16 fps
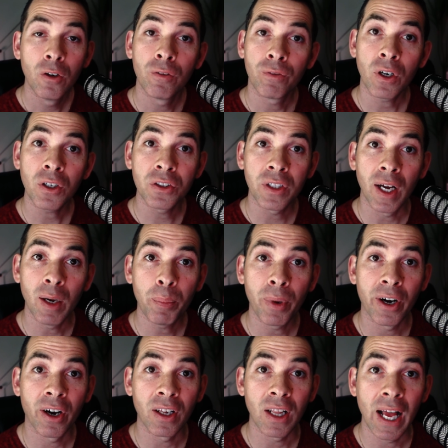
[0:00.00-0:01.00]
First up
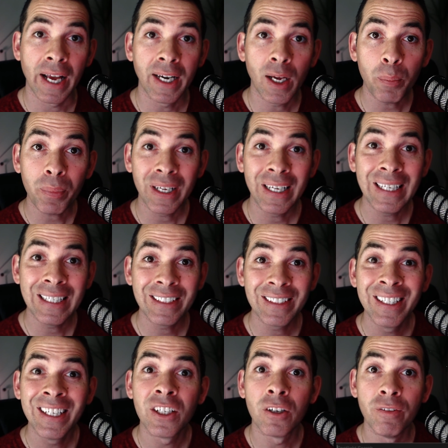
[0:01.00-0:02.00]
on our lineup is
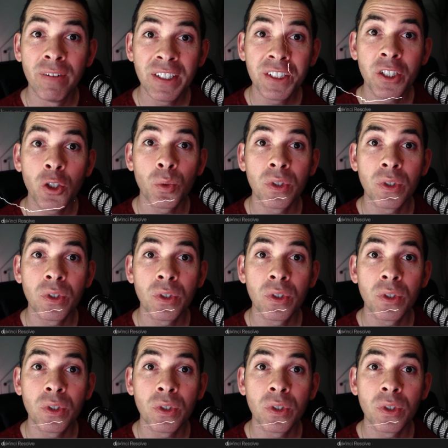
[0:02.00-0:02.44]
DaVinci